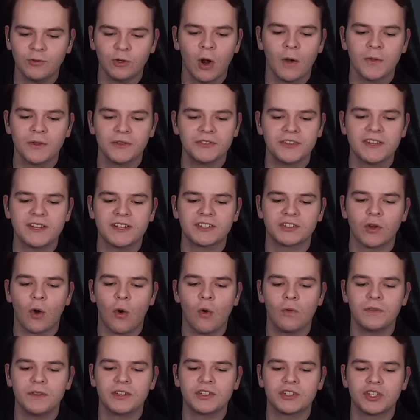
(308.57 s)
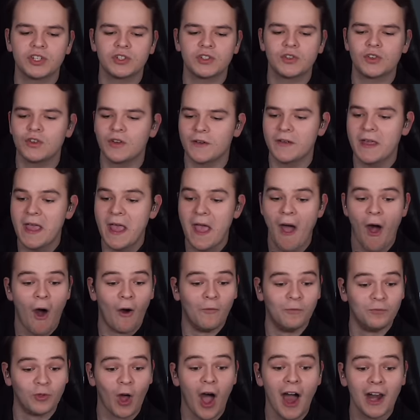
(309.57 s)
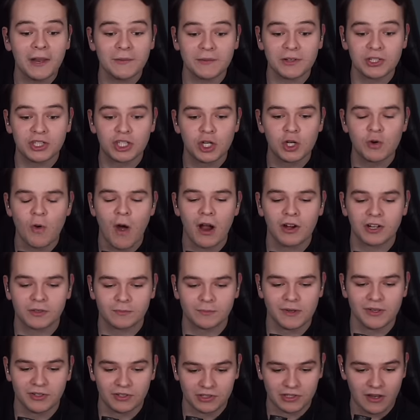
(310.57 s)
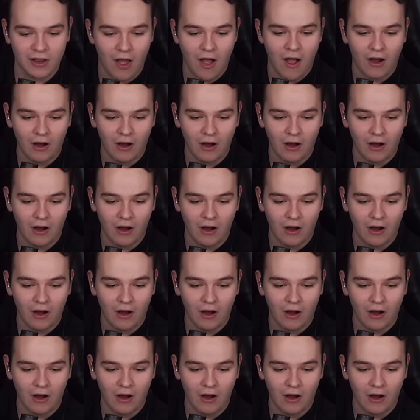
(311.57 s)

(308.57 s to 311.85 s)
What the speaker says: After all, this thing is only not even 200 meters